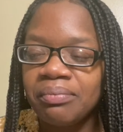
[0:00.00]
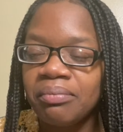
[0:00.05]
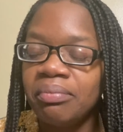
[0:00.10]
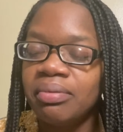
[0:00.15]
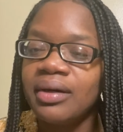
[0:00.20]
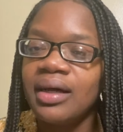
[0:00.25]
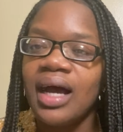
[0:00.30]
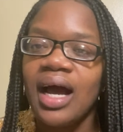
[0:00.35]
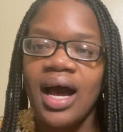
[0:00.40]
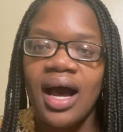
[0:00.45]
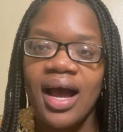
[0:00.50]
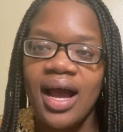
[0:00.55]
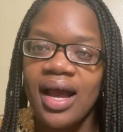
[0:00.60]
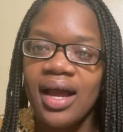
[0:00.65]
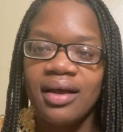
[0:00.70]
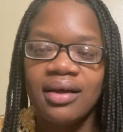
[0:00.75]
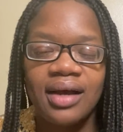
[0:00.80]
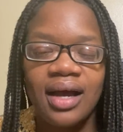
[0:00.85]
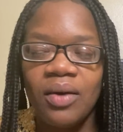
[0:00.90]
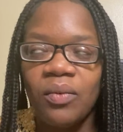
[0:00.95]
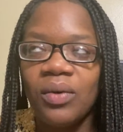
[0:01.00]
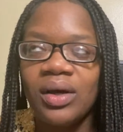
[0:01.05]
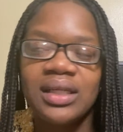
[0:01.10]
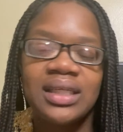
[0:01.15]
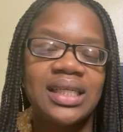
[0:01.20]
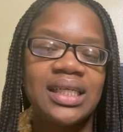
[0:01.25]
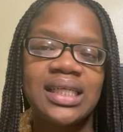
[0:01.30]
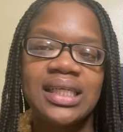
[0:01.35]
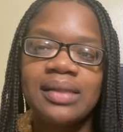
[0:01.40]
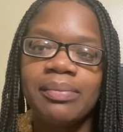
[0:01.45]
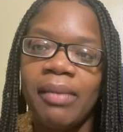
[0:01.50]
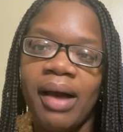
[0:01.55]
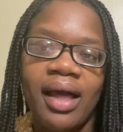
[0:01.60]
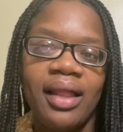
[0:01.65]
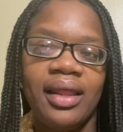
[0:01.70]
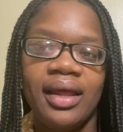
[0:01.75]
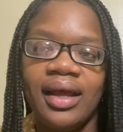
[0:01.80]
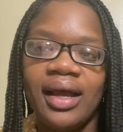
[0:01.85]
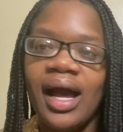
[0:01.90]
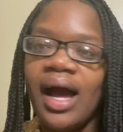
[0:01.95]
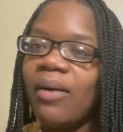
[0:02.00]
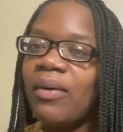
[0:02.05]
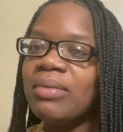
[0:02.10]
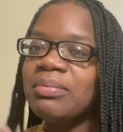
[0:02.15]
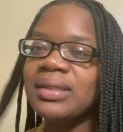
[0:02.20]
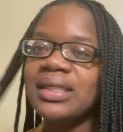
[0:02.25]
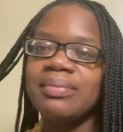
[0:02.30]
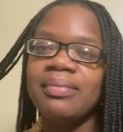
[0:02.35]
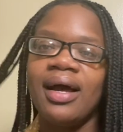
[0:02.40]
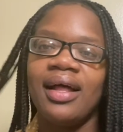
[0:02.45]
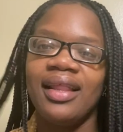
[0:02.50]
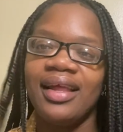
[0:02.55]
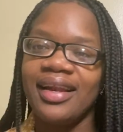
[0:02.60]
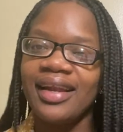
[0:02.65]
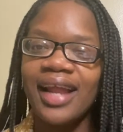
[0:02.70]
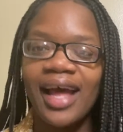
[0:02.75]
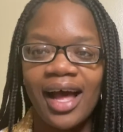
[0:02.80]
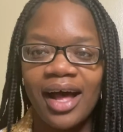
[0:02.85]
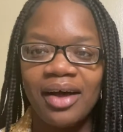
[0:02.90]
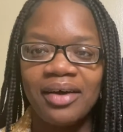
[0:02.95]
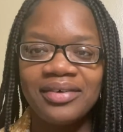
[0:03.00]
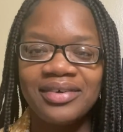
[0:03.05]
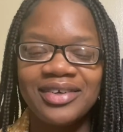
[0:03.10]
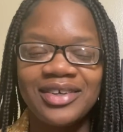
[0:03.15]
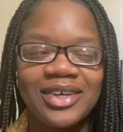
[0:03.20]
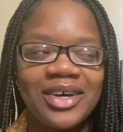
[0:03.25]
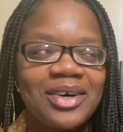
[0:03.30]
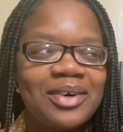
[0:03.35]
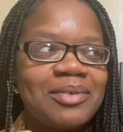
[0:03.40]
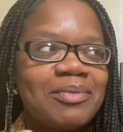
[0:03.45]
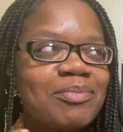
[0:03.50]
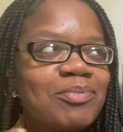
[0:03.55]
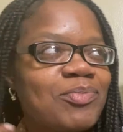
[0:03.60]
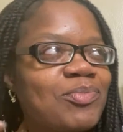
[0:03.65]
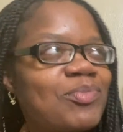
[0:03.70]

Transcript: But I, I wasn't smiling how I'm smiling now, you know.